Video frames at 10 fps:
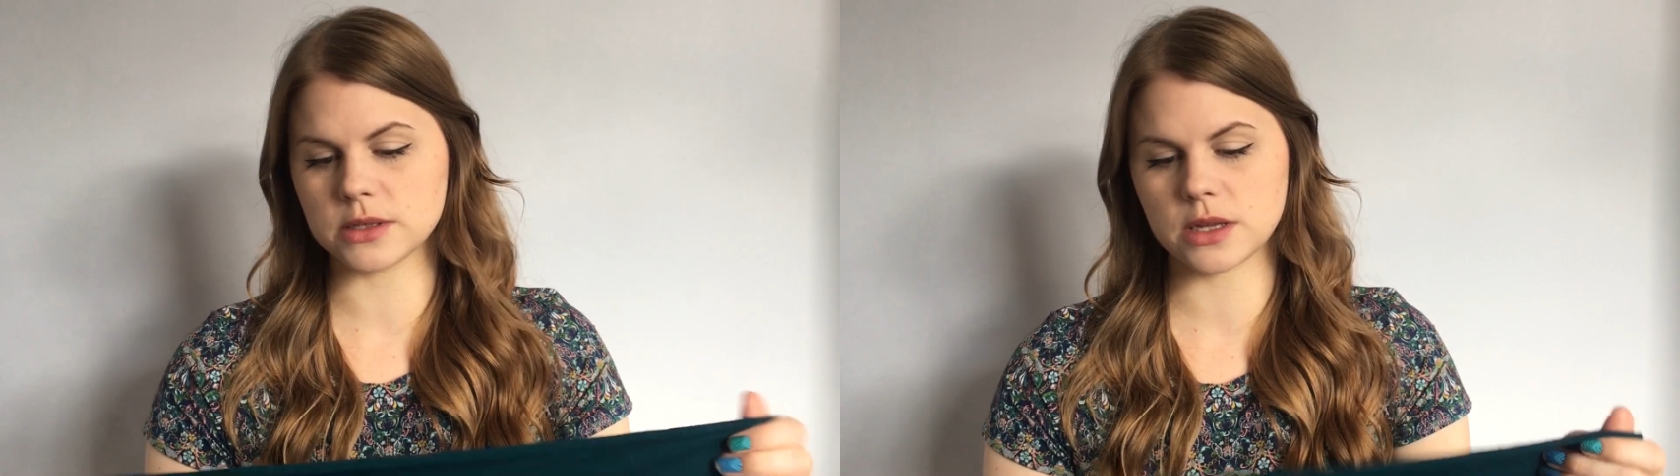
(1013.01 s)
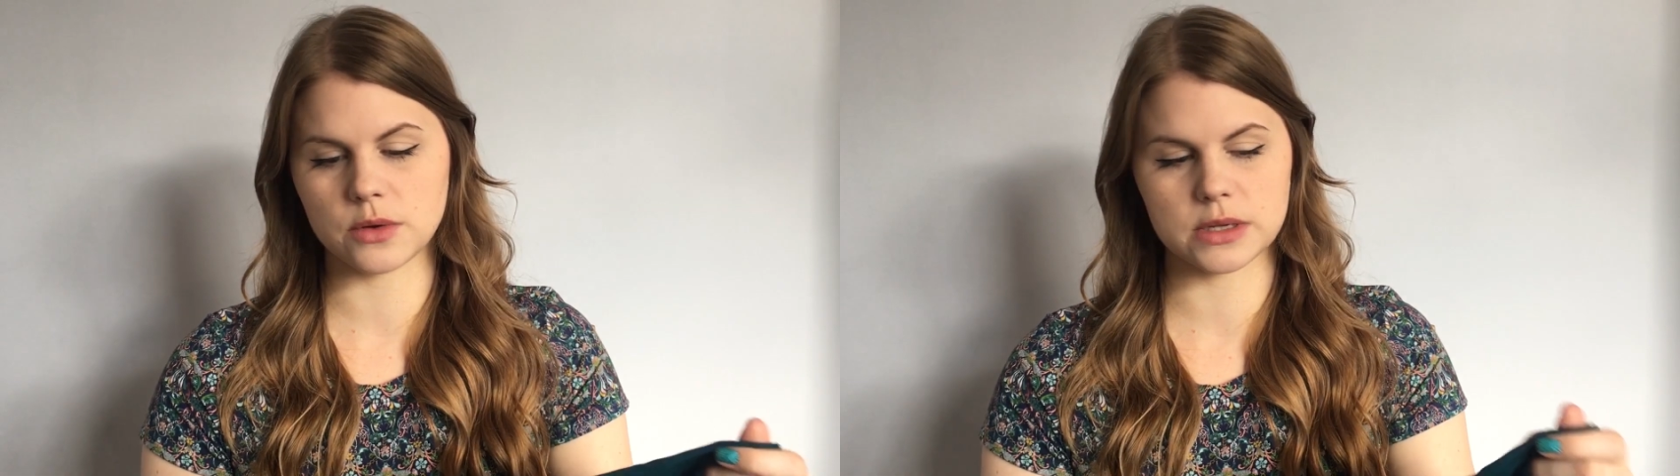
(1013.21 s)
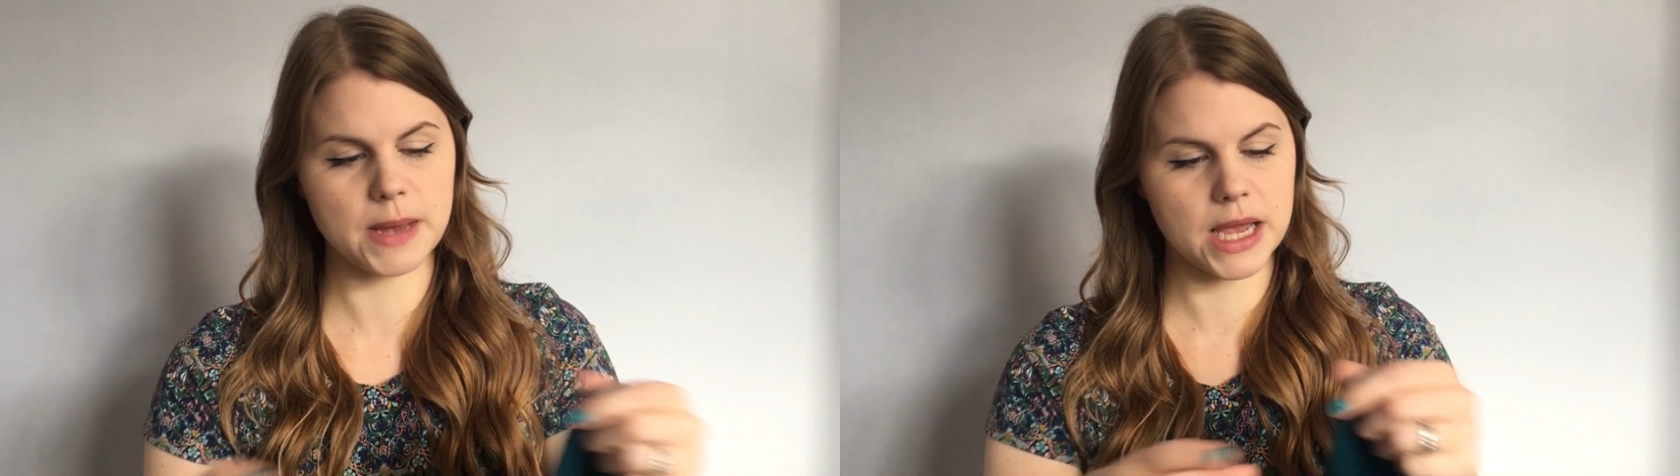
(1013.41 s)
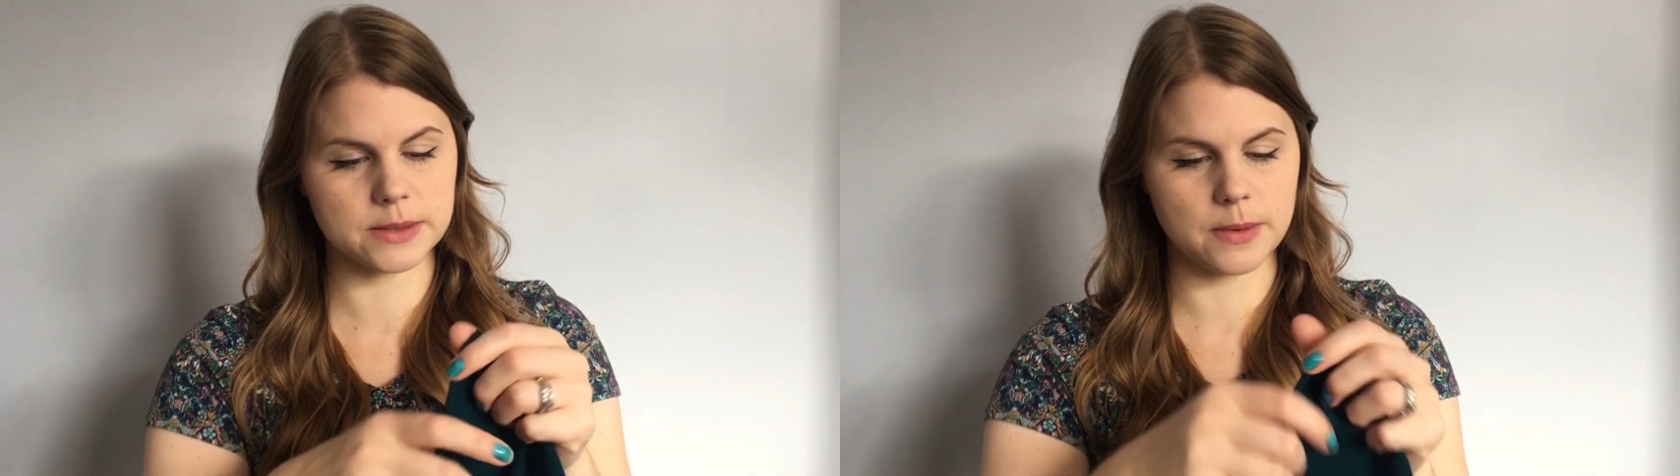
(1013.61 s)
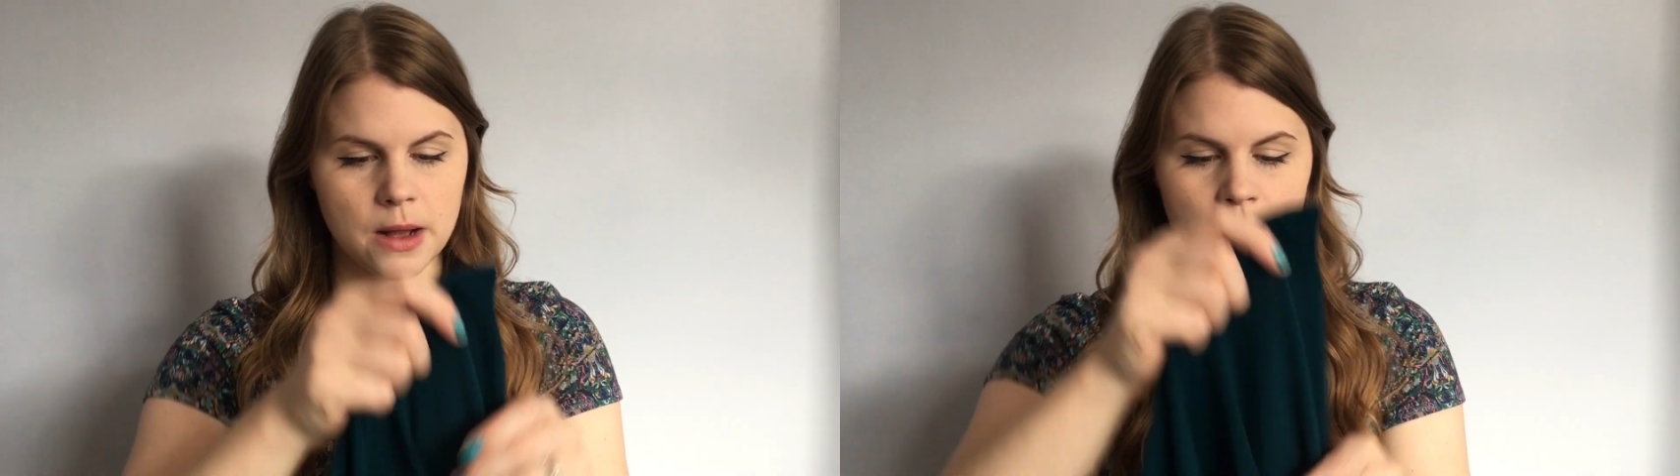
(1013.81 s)
so I thought it may
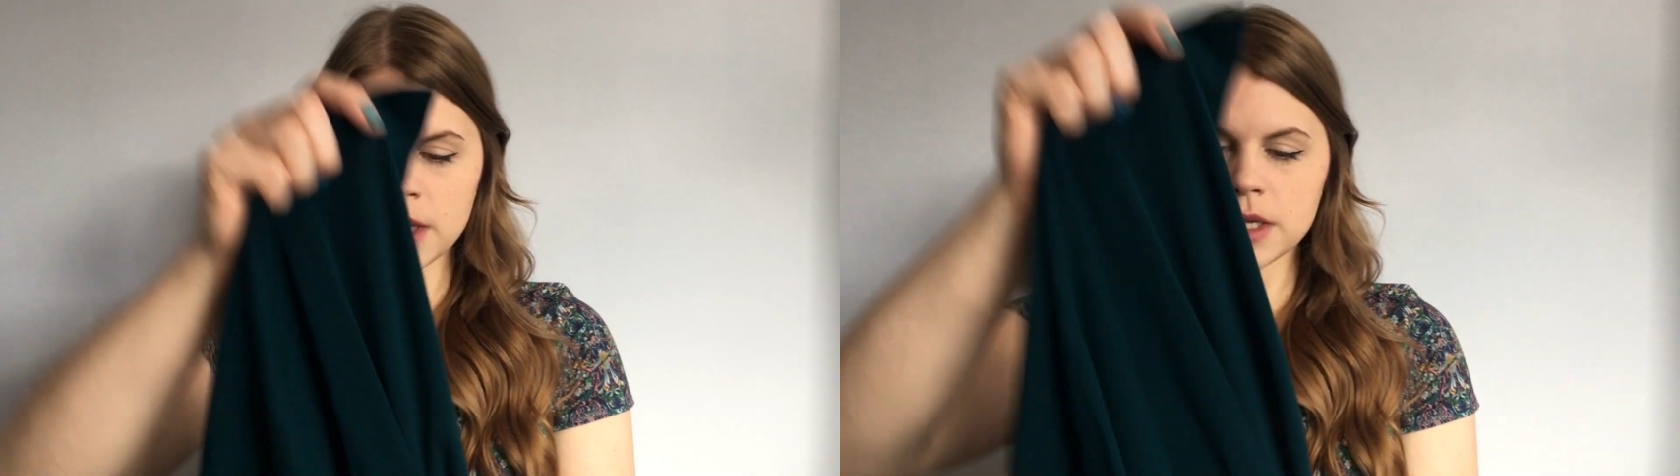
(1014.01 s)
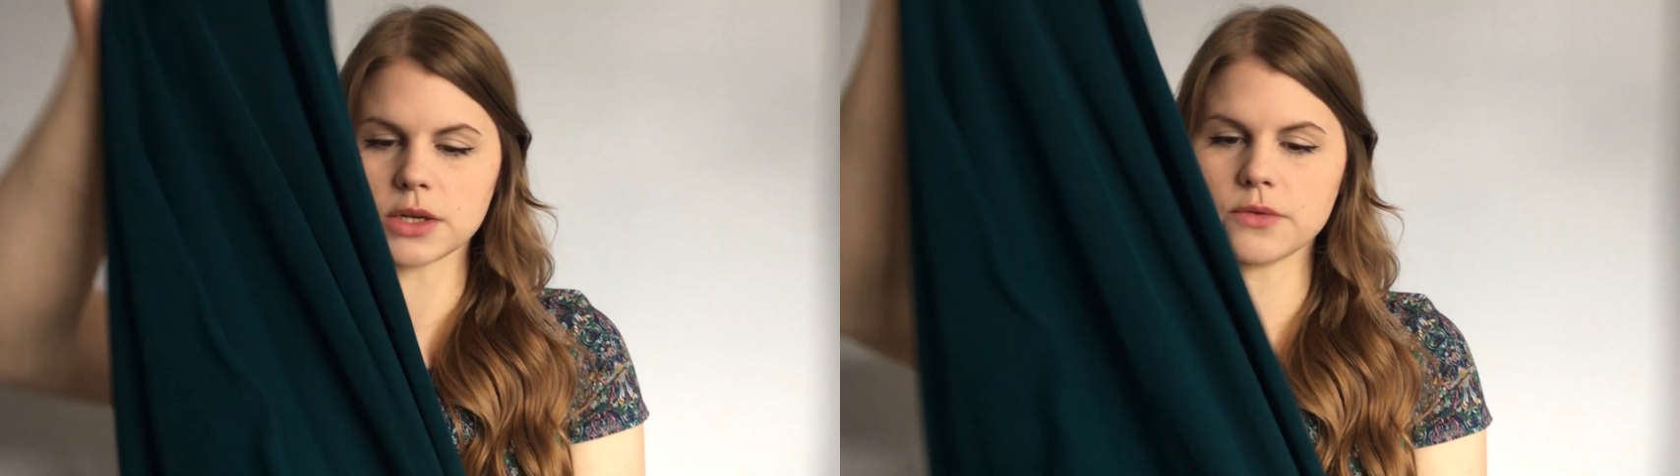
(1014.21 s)
as well. So